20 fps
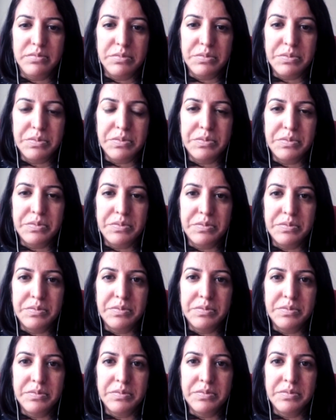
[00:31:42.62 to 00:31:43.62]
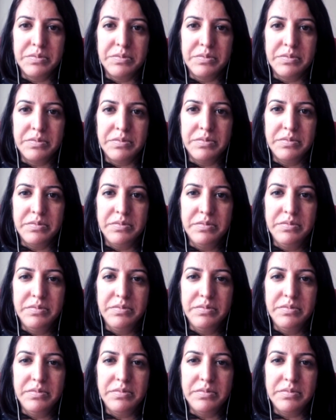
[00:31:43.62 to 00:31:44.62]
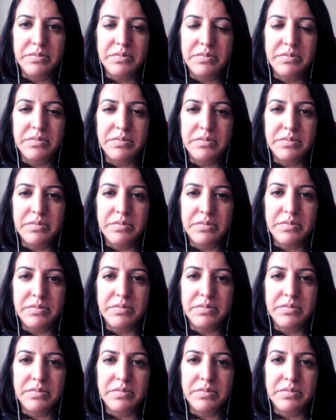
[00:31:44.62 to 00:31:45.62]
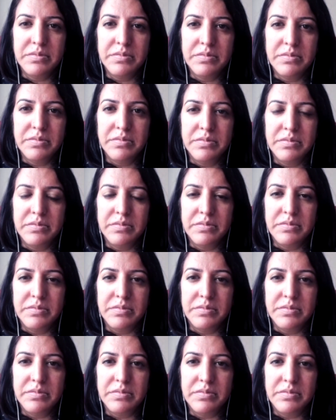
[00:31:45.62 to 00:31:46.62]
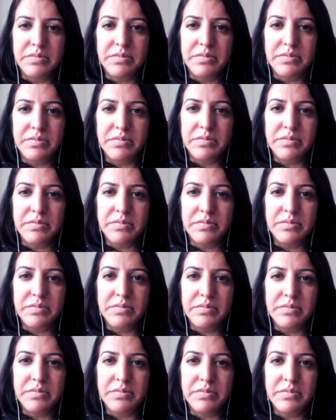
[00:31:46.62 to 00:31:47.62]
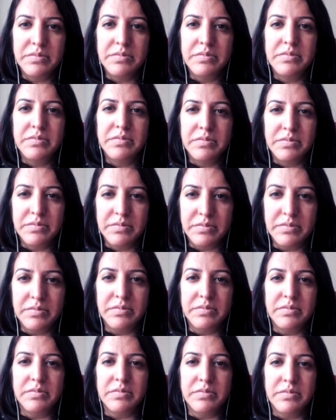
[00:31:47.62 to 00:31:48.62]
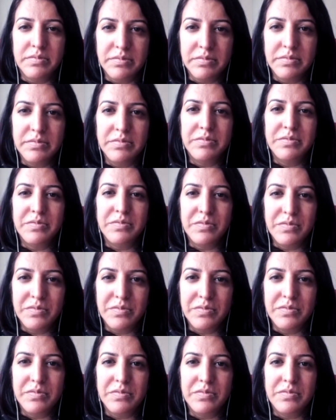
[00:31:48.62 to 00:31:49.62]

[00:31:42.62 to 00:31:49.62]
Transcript: No words are spoken by the person on screen.